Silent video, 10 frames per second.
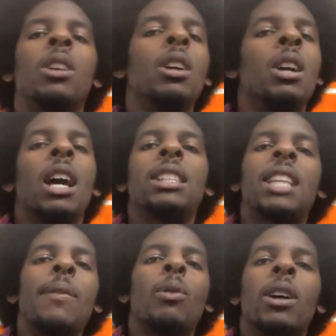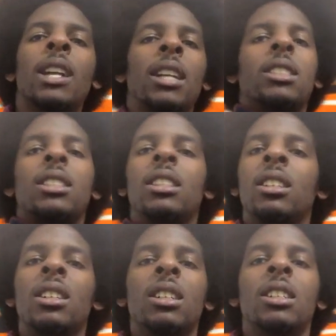That's everywhere, not just in the
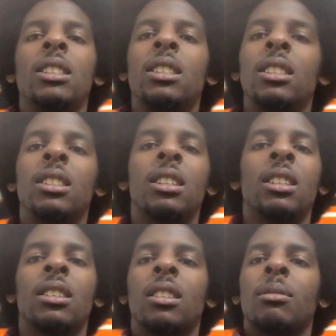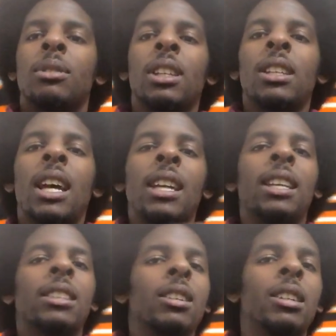hood. You know what I'm saying? Not
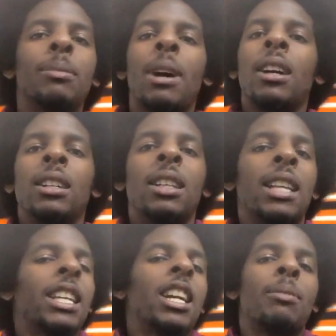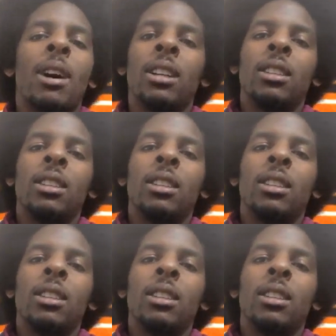his hood or my hood. That's everybody.